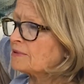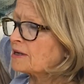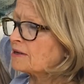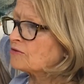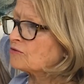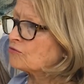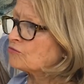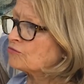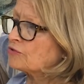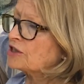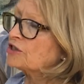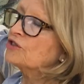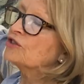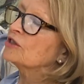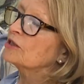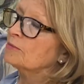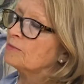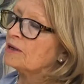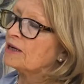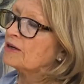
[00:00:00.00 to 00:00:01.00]
not
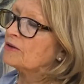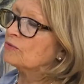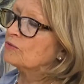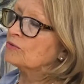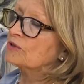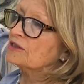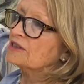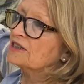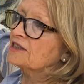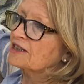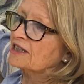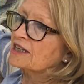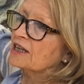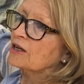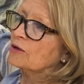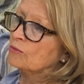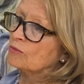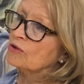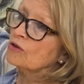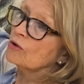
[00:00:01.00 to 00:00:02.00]
rigid about sticking with